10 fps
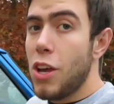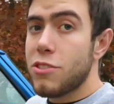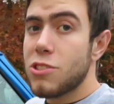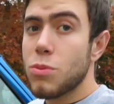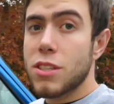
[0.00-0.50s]
This
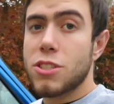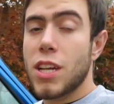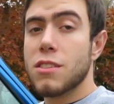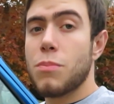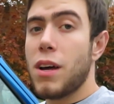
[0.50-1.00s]
is what this channel
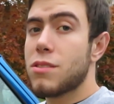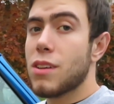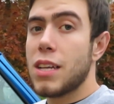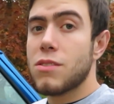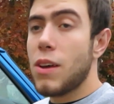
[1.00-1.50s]
is about. So
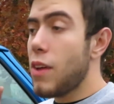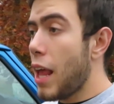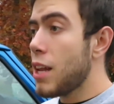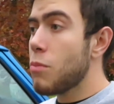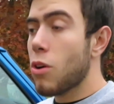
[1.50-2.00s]
guys, if you have
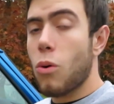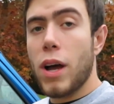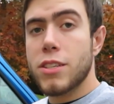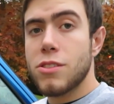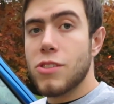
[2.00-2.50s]
any more
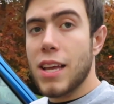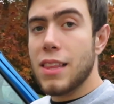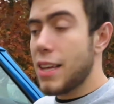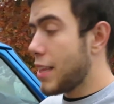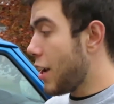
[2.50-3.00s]
questions or anything
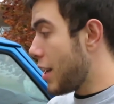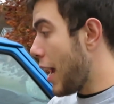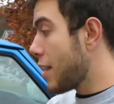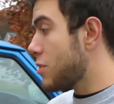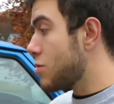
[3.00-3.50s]
like that on
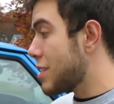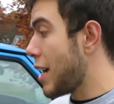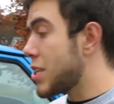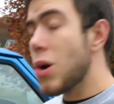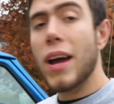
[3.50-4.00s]
how to do this, I
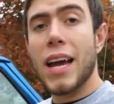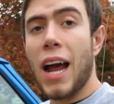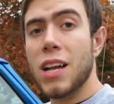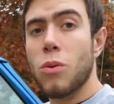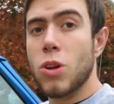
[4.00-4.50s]
know I
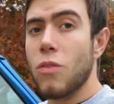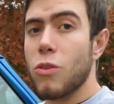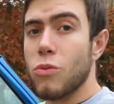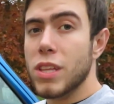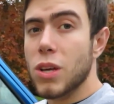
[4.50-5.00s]
kind of went over
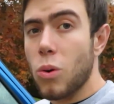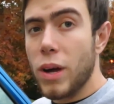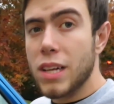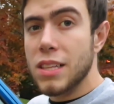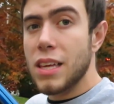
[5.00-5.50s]
really
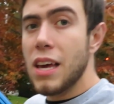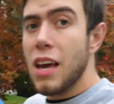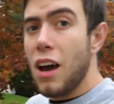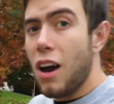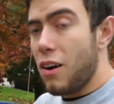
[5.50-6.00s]
quickly
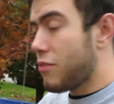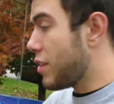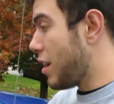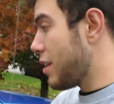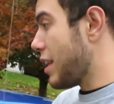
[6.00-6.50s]
of
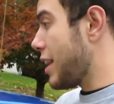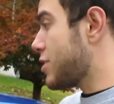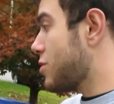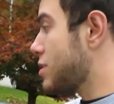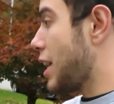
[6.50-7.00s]
the
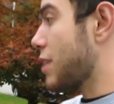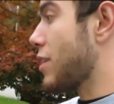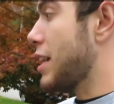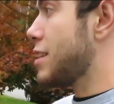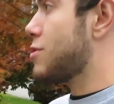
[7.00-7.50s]
issues that I
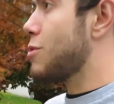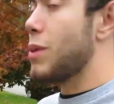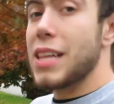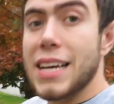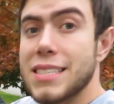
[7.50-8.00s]
ran into, but
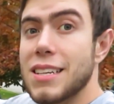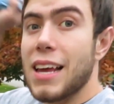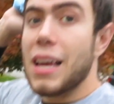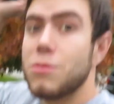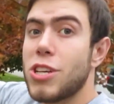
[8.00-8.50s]
like I said, I
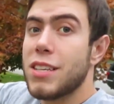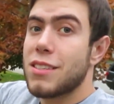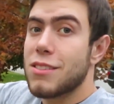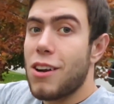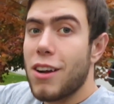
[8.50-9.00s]
am
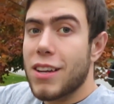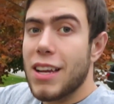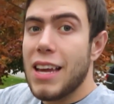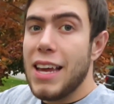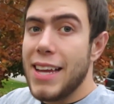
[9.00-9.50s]
chasing dark.
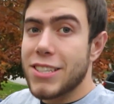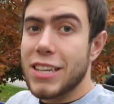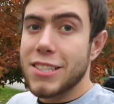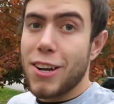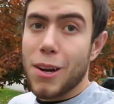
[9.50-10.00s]
It's going
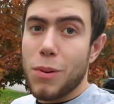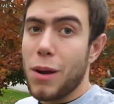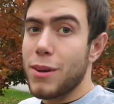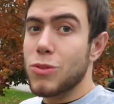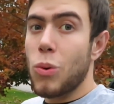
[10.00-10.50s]
to get dark probably
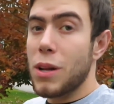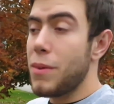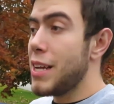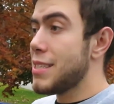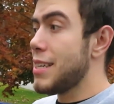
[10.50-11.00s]
about 20
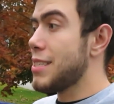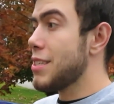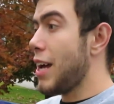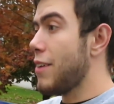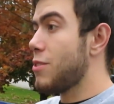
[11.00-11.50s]
minutes, and I still
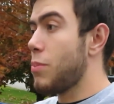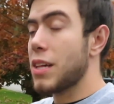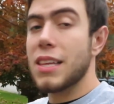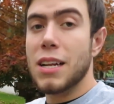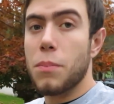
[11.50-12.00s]
have to
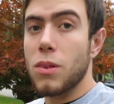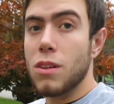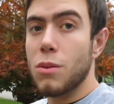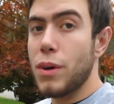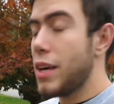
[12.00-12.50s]
clean up a
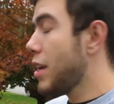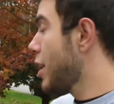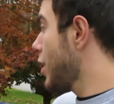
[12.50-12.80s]
little bit.